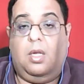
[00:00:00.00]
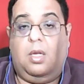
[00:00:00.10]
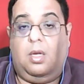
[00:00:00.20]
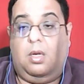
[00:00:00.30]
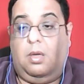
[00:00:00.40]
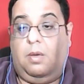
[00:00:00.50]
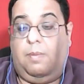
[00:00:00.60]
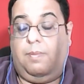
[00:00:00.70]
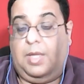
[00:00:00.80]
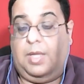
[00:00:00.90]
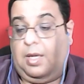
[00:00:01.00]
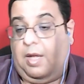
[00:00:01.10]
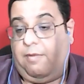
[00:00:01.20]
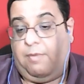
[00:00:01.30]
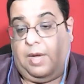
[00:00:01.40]
Um, there are
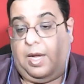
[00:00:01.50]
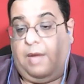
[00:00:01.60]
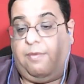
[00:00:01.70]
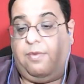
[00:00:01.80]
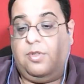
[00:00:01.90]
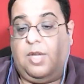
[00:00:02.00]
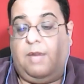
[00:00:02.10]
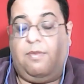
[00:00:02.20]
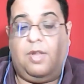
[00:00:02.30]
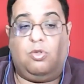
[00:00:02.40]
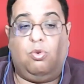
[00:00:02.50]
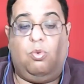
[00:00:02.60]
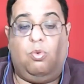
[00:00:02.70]
I've, I have Jain friends who,